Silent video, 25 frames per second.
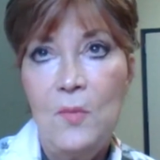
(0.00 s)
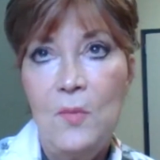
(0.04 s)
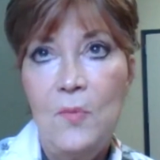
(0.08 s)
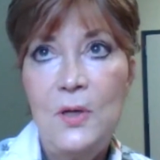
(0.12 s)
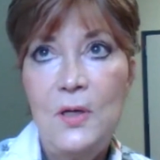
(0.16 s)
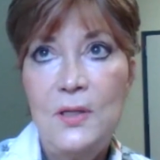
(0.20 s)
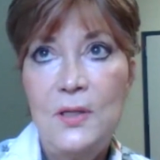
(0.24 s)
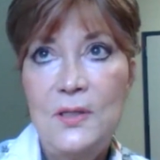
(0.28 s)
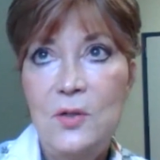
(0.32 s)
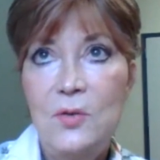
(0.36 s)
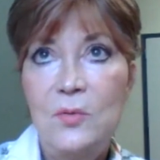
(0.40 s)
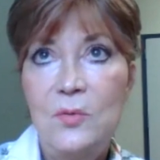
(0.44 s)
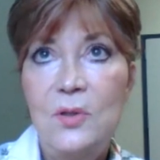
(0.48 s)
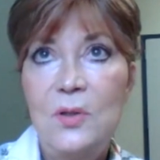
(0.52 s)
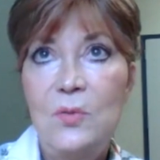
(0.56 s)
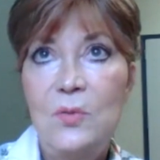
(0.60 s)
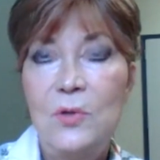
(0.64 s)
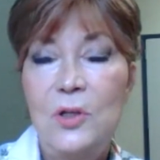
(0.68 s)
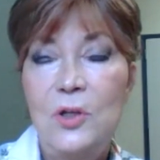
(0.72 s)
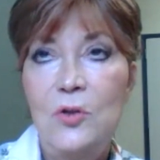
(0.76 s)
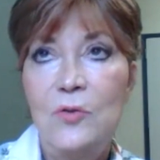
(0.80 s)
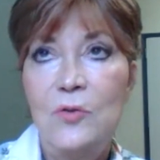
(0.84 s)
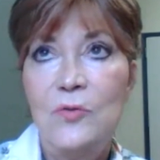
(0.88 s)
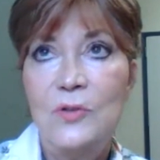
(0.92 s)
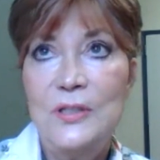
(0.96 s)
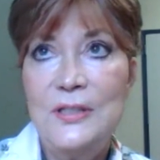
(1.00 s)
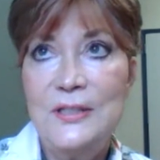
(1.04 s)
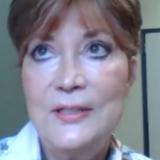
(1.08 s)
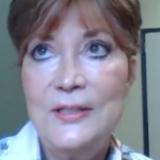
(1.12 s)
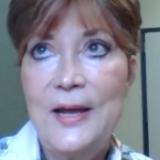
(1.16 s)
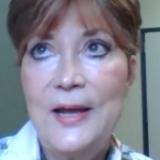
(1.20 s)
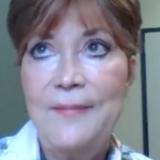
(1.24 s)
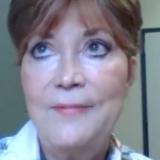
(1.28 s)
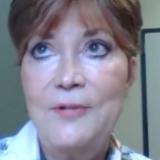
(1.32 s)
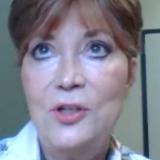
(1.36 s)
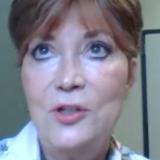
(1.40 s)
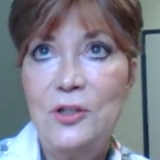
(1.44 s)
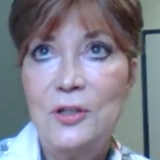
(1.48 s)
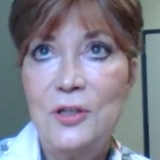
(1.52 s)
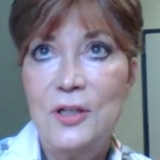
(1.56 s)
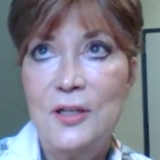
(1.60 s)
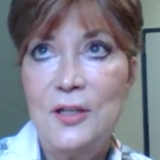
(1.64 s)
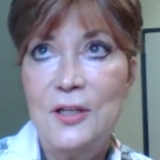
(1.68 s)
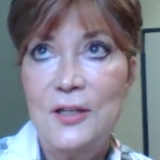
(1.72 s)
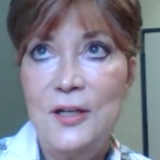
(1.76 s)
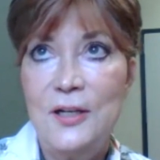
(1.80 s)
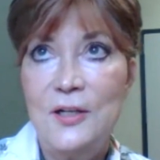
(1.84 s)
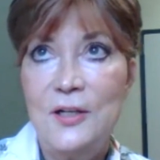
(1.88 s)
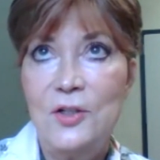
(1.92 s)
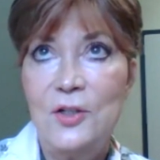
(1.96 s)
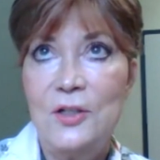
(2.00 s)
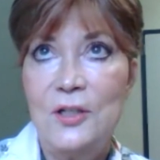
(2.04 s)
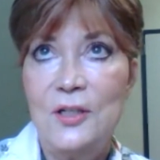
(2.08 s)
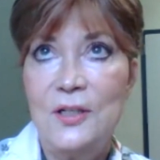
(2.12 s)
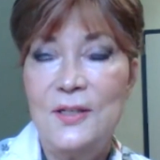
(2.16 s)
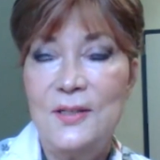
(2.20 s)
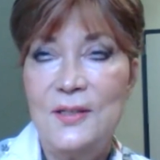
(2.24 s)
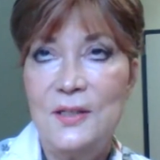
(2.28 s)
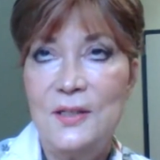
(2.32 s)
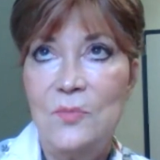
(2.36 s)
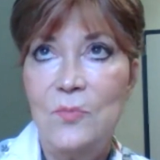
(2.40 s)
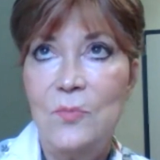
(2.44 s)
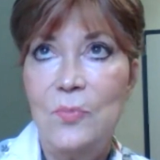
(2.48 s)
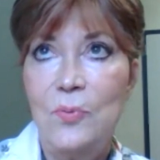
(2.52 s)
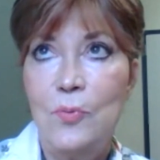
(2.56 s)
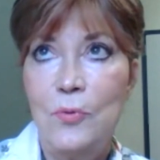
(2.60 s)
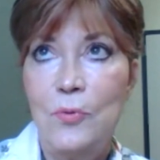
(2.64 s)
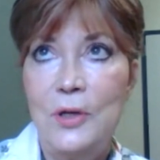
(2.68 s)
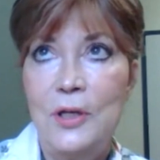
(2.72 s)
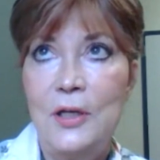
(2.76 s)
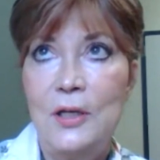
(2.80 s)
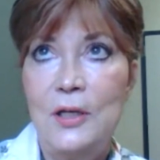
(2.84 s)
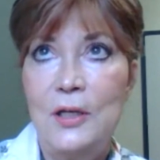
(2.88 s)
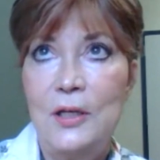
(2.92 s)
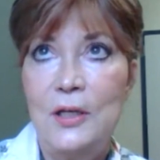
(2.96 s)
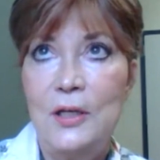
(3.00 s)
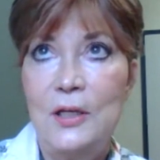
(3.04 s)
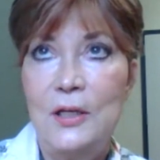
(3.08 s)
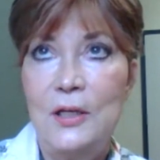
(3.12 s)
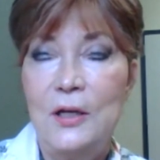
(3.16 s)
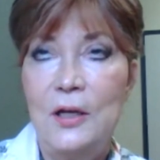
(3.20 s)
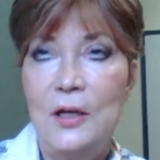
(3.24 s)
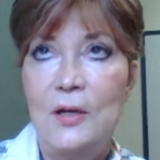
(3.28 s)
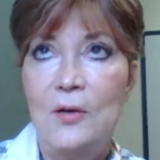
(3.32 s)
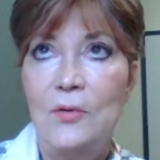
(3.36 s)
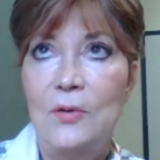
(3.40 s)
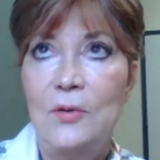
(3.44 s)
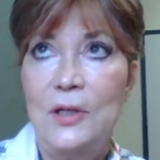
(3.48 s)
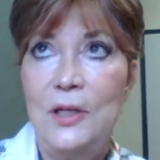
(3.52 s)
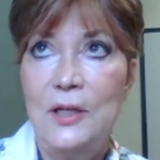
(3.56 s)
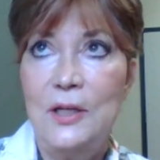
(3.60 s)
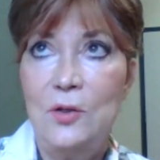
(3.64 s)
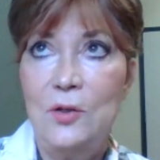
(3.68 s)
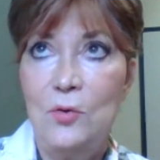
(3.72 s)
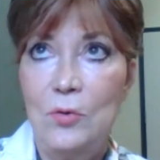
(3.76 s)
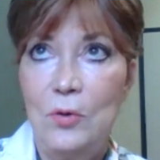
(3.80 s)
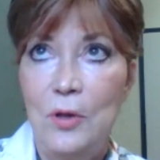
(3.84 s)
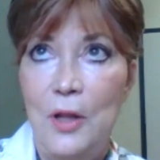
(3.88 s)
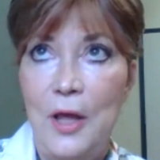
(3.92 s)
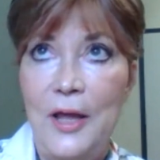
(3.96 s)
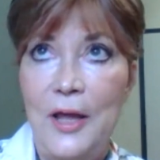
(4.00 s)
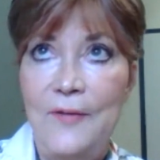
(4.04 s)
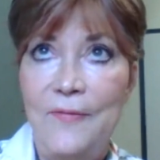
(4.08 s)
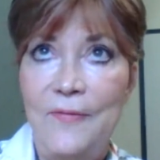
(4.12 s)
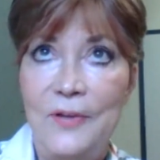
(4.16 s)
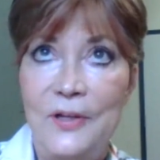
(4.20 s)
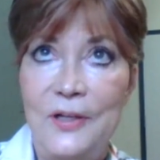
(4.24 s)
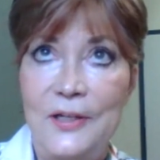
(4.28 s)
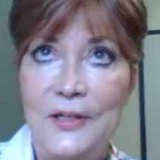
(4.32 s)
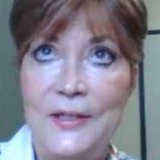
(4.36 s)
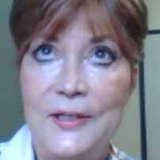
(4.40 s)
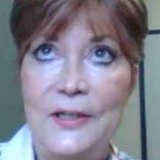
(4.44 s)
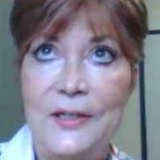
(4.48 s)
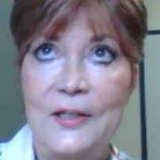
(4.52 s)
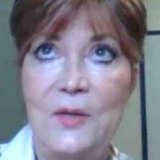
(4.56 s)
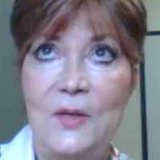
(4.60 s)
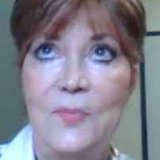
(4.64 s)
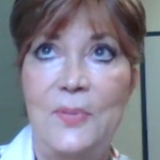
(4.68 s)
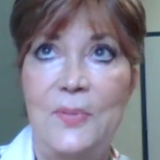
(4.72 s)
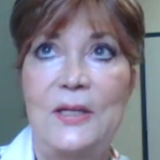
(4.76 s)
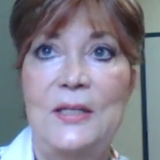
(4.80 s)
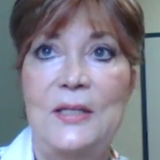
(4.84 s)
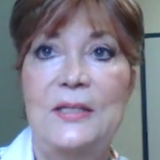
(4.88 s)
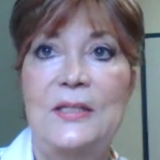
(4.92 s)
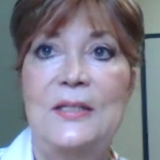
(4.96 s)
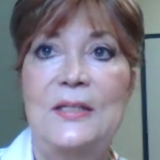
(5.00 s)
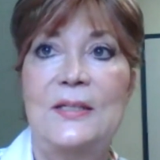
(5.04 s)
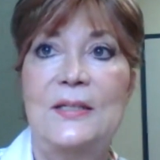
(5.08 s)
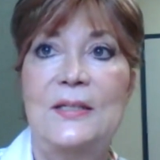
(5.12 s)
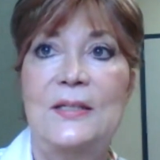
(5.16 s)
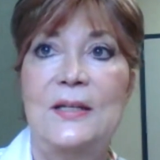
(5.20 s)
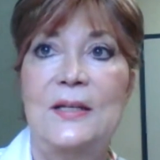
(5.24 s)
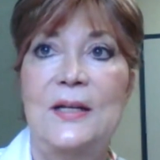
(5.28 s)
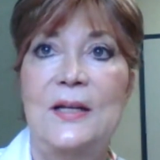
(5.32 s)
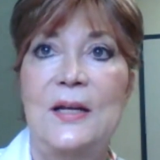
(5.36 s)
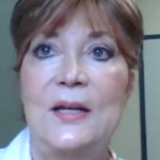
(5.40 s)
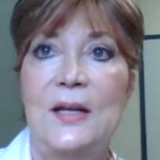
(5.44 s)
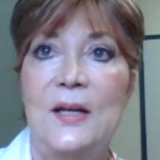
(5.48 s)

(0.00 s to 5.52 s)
But it's only when you've established the connection at some point, not only in your life on a daily basis,